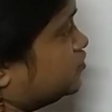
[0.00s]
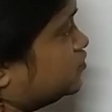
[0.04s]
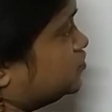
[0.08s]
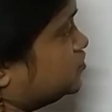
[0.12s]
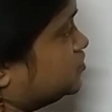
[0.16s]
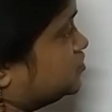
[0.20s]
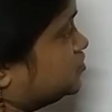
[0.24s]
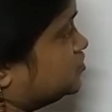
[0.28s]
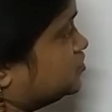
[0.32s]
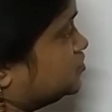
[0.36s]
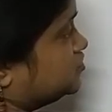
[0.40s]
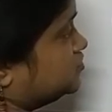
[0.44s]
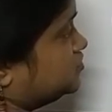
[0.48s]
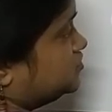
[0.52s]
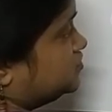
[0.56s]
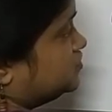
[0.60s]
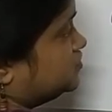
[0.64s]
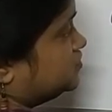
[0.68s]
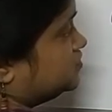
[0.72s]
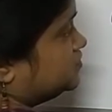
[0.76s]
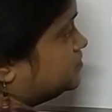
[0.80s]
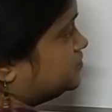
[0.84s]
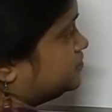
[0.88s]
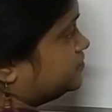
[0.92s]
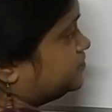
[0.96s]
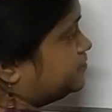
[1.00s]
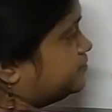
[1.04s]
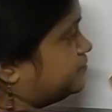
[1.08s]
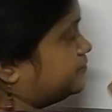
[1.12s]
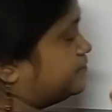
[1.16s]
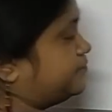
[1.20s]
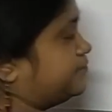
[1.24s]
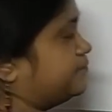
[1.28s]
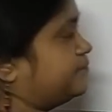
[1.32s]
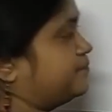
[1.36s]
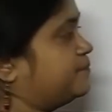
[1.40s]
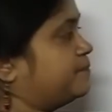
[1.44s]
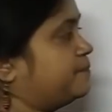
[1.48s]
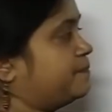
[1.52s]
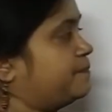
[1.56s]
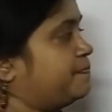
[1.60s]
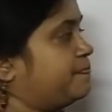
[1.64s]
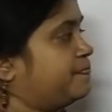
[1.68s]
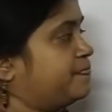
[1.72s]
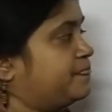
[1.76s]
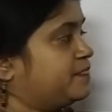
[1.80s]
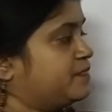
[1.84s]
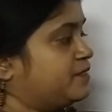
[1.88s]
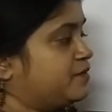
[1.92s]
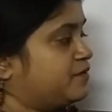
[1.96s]
projection here,
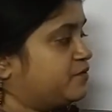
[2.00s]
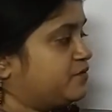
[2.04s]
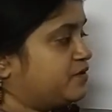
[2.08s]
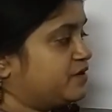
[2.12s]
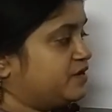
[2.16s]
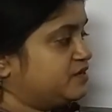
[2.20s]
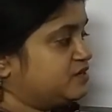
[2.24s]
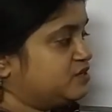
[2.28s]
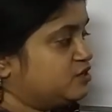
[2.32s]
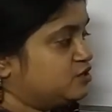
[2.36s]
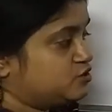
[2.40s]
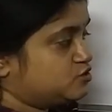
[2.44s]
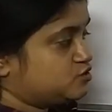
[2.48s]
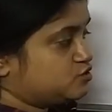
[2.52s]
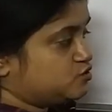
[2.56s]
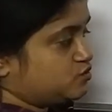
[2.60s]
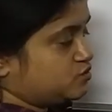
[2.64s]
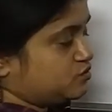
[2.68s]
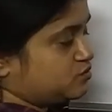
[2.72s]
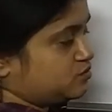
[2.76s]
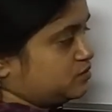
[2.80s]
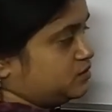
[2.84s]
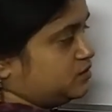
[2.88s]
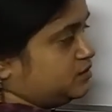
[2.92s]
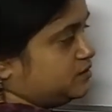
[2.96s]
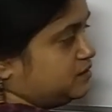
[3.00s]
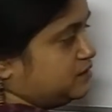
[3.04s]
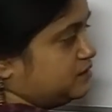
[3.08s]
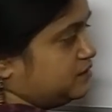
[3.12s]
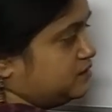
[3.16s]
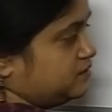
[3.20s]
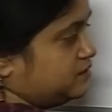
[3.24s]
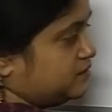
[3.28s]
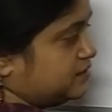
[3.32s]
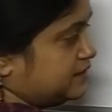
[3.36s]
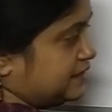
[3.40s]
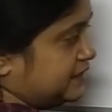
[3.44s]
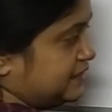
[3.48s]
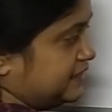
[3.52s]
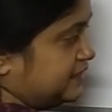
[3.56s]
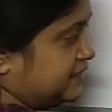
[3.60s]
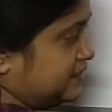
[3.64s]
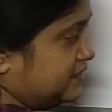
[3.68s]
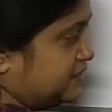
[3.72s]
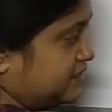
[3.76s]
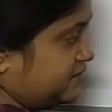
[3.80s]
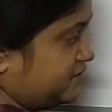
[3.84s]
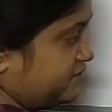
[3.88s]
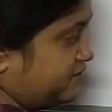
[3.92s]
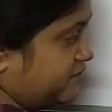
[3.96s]
right? So little
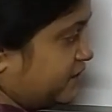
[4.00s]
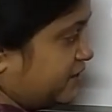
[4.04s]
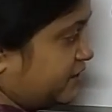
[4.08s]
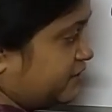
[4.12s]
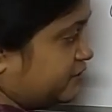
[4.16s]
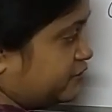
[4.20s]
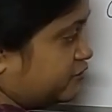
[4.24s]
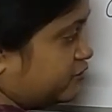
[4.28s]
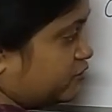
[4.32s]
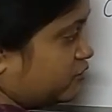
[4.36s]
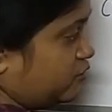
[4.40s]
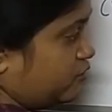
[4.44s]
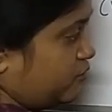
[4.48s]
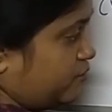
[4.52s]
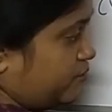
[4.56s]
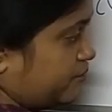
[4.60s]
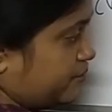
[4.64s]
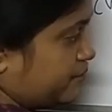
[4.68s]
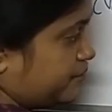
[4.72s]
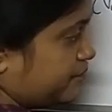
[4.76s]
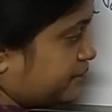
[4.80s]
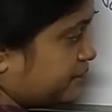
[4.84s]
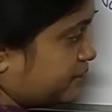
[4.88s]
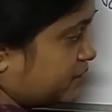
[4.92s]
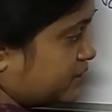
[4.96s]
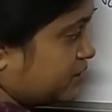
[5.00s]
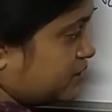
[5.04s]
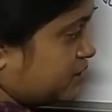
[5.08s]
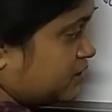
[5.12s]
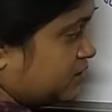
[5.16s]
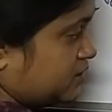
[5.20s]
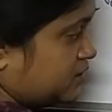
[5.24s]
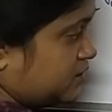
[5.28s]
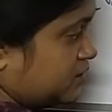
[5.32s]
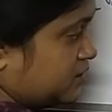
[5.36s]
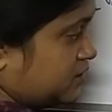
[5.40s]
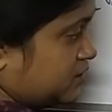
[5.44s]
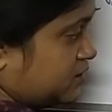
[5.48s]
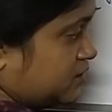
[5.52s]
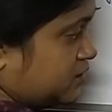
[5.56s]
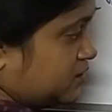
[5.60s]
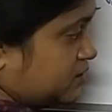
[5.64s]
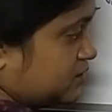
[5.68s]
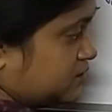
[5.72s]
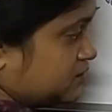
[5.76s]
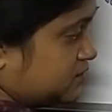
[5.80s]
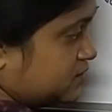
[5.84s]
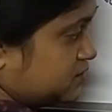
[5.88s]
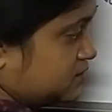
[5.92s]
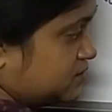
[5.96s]
clearly if I draw,
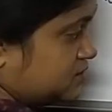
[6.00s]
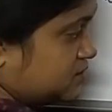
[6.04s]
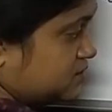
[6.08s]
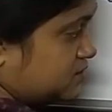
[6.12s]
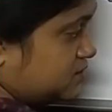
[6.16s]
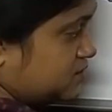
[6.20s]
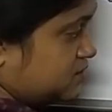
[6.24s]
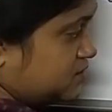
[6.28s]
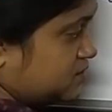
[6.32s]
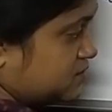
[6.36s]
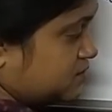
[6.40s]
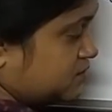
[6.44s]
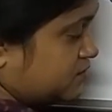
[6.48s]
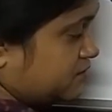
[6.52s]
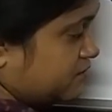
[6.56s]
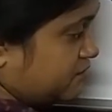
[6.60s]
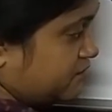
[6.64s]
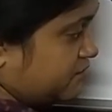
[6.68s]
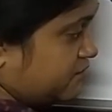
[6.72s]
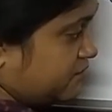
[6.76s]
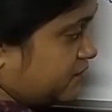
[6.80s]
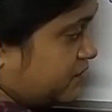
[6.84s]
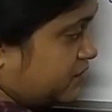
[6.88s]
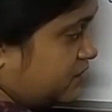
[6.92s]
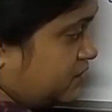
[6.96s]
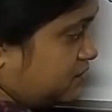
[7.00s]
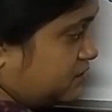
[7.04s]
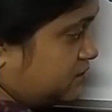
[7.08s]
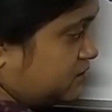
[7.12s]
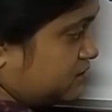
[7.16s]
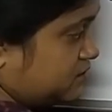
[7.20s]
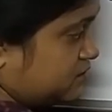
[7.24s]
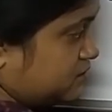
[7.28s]
this is V.